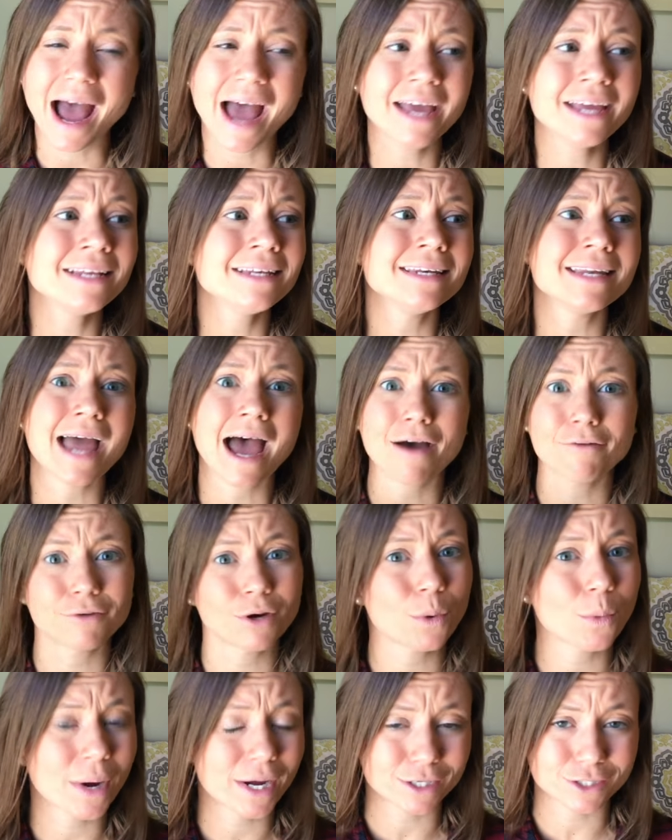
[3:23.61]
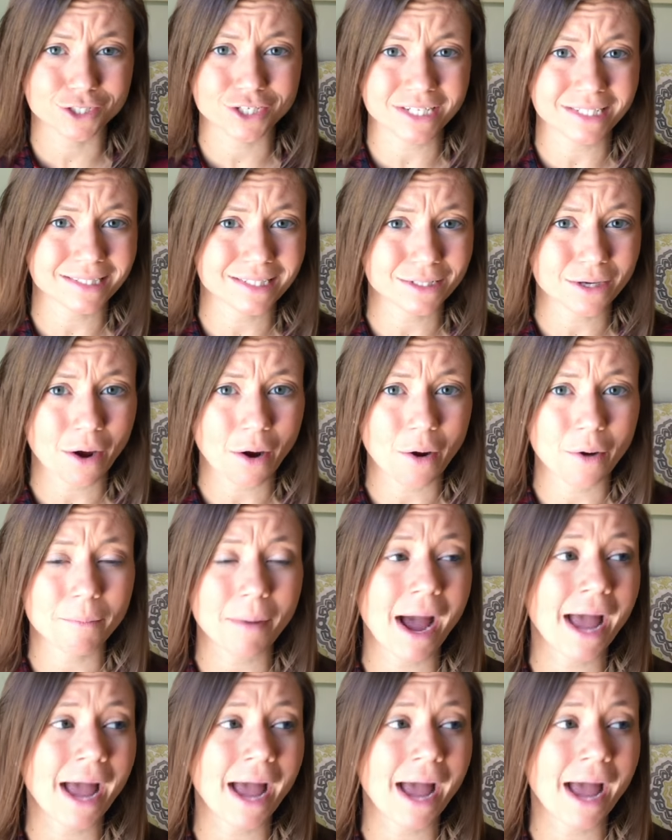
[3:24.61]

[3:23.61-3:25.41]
I never wear jeans at home.